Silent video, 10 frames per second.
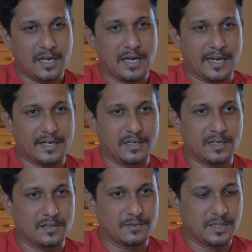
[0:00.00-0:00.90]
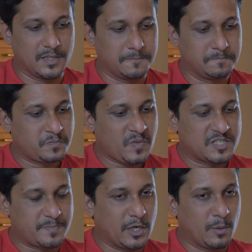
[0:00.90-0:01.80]
and the
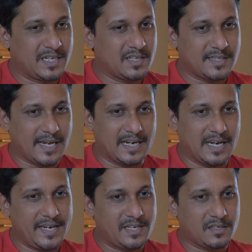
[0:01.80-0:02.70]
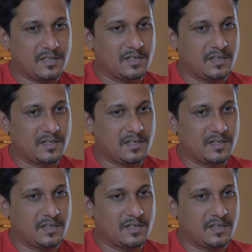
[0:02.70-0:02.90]
speedometer and the headlight